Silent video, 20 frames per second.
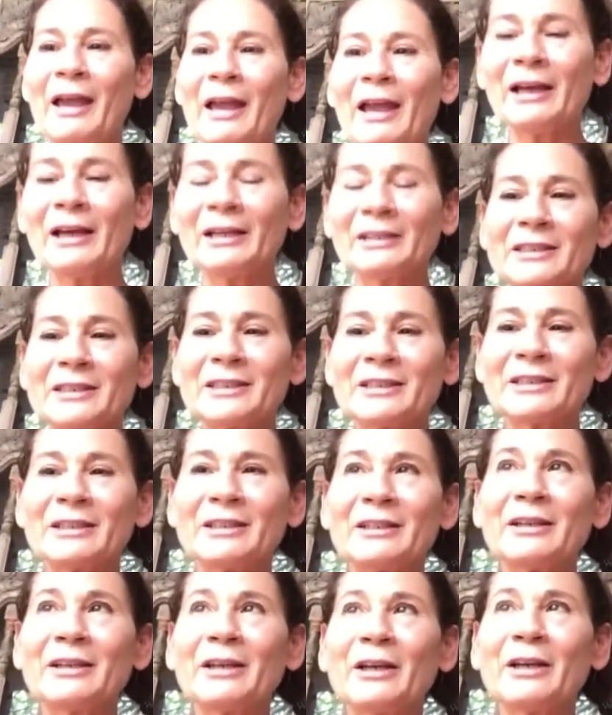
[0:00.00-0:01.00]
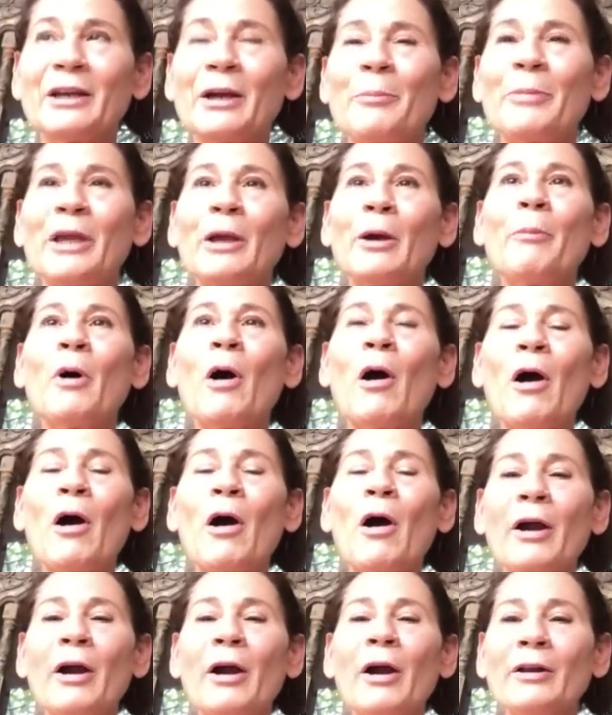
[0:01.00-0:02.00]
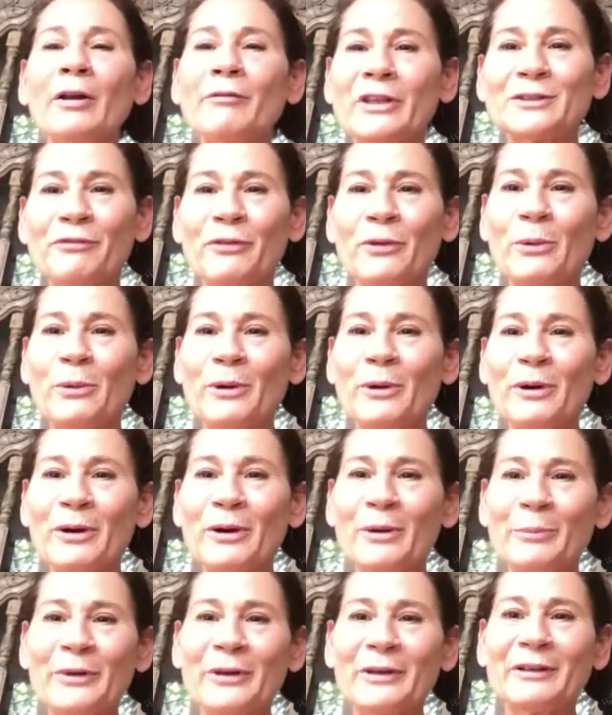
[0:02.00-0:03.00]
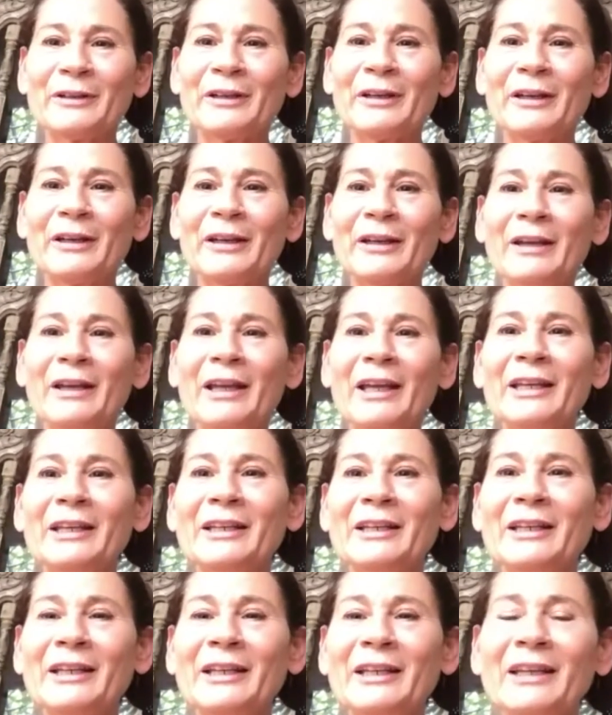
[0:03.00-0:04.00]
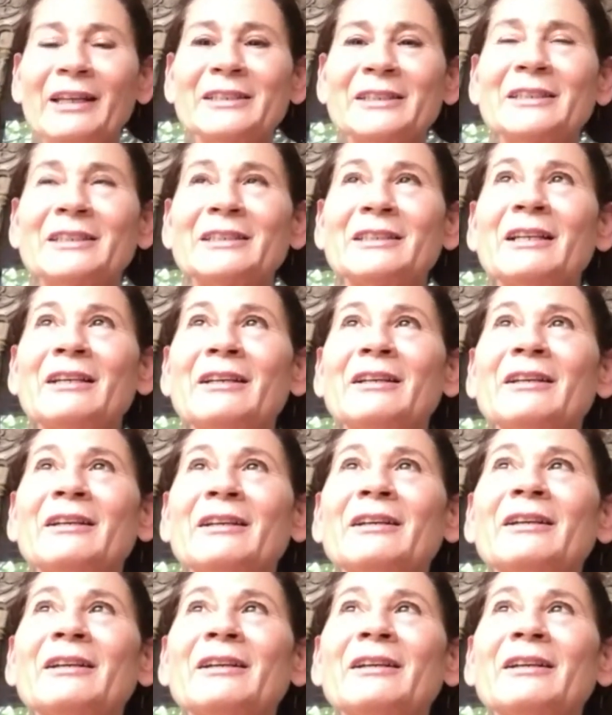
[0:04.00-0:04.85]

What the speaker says: and be a part of this forum. It is